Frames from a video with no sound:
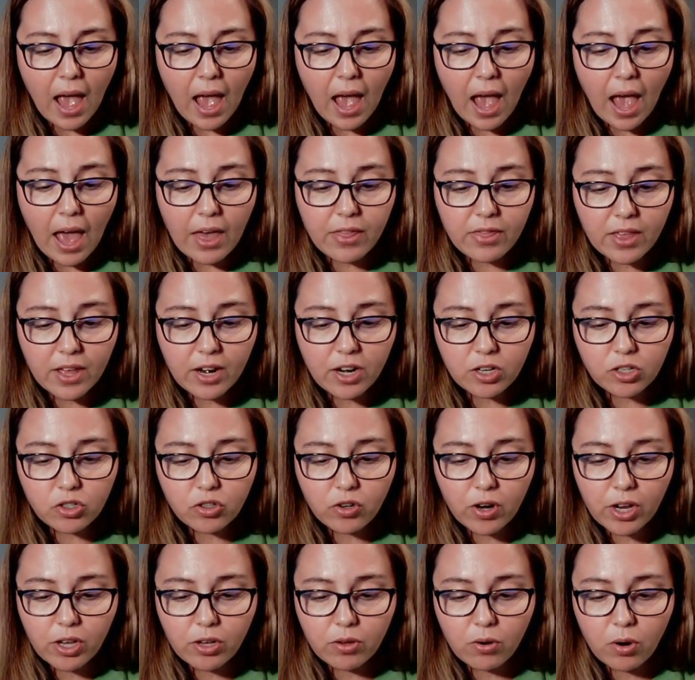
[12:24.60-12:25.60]
And then
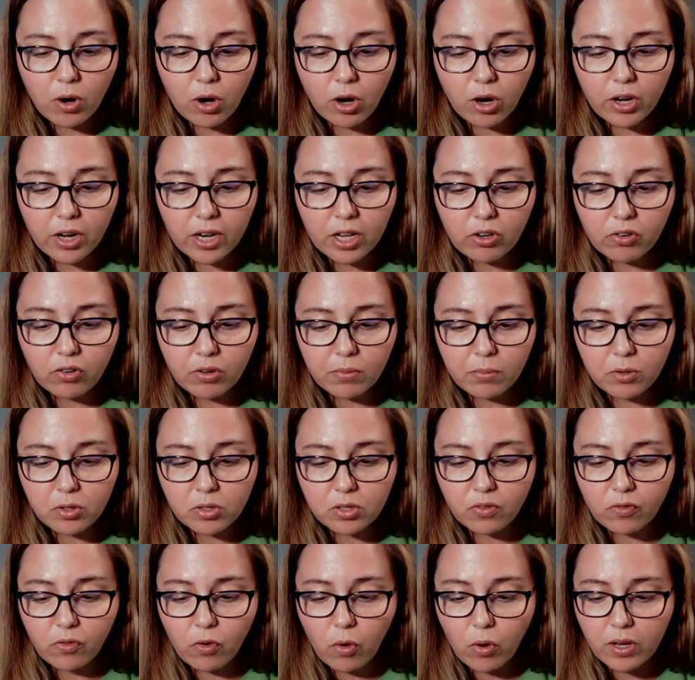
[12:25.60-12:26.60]
Atreyu heard Grumio's
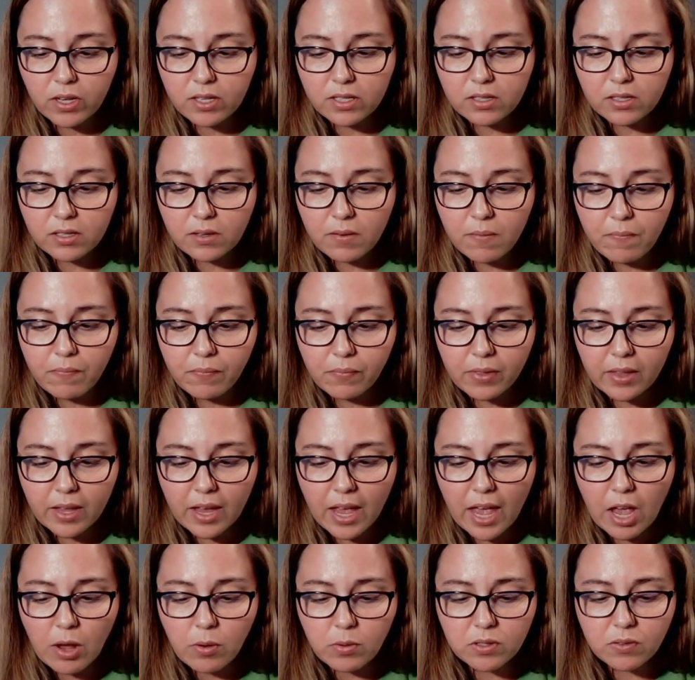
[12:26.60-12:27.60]
voice.
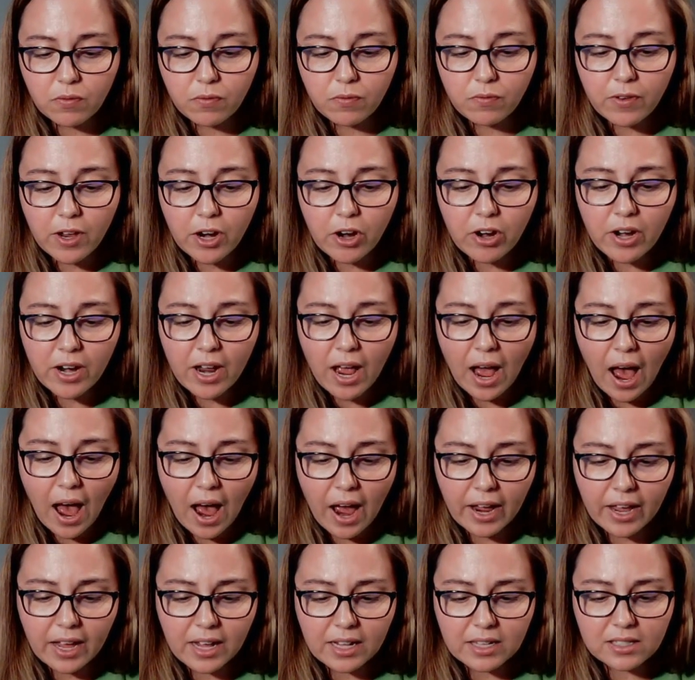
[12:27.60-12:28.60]
It was very high
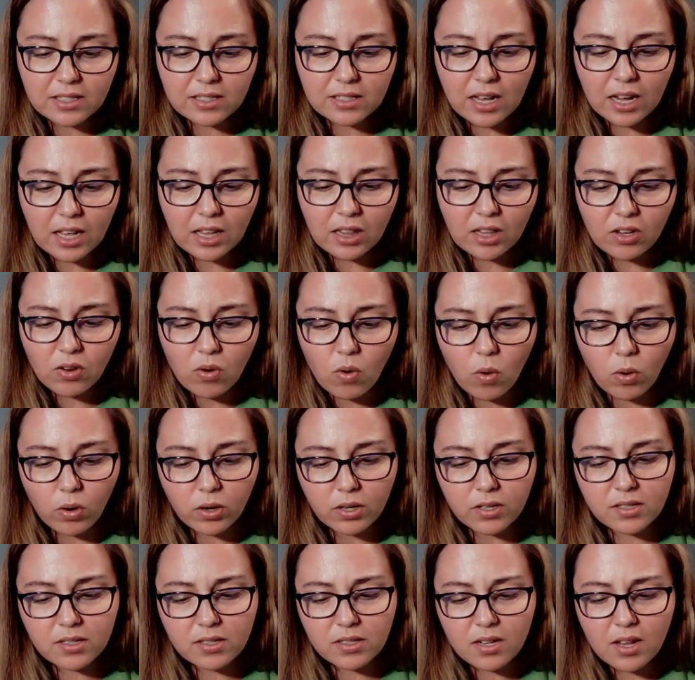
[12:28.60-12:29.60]
and slightly
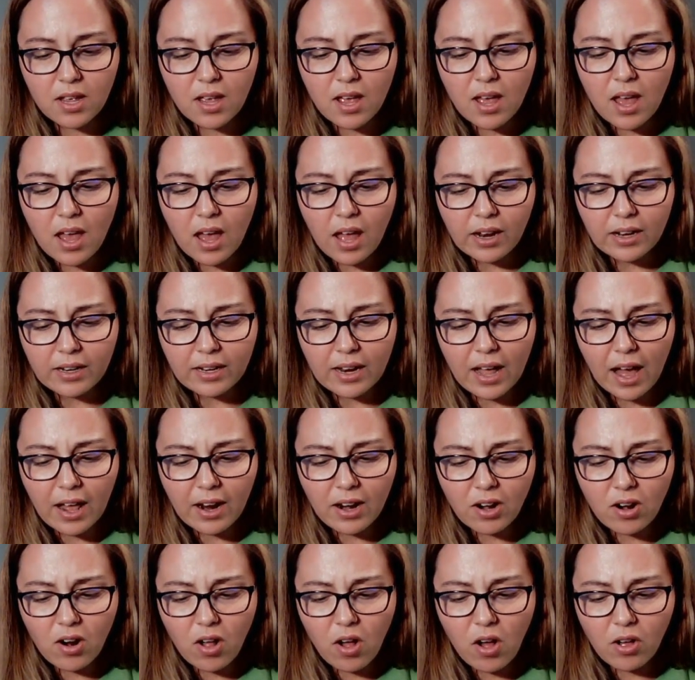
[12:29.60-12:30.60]
hoarse, not
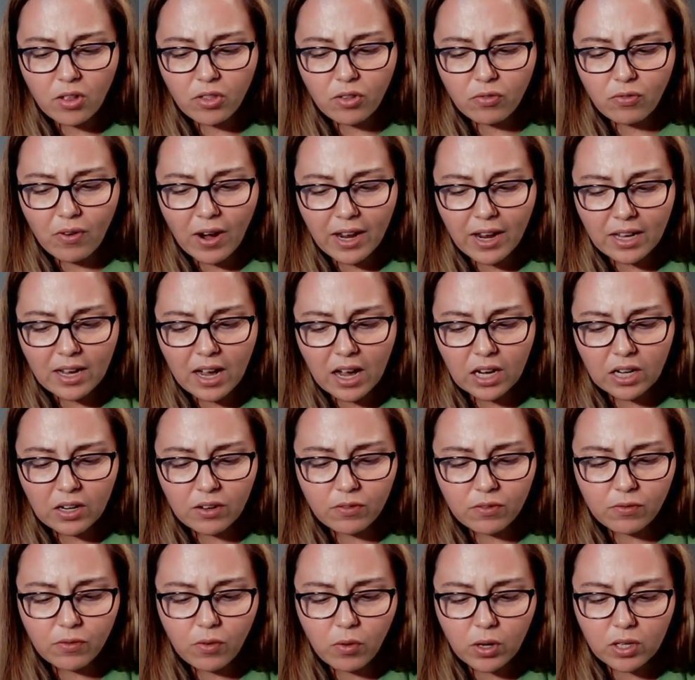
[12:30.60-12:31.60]
at all the right kind of
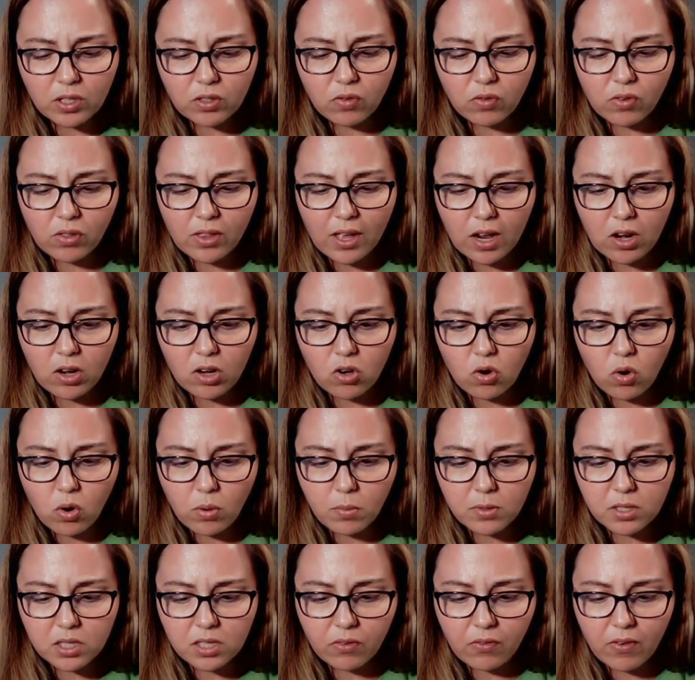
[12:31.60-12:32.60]
voice for that
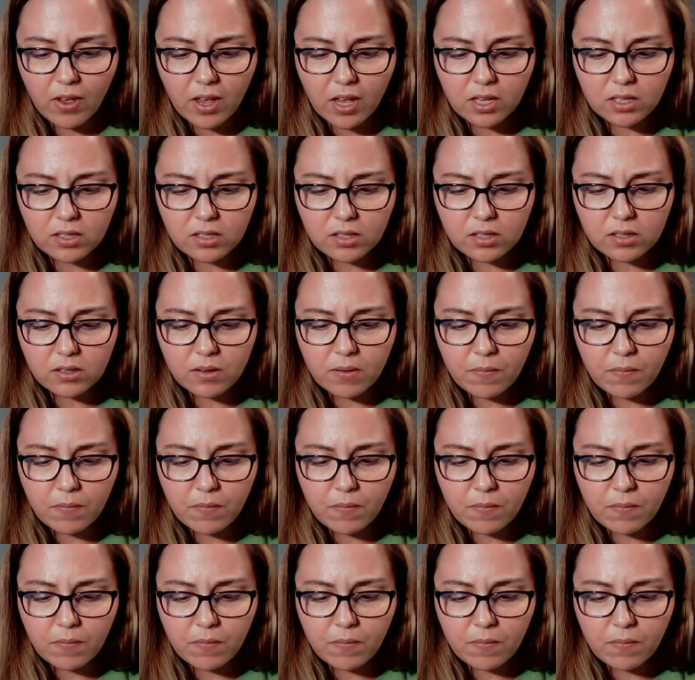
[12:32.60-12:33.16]
enormous face.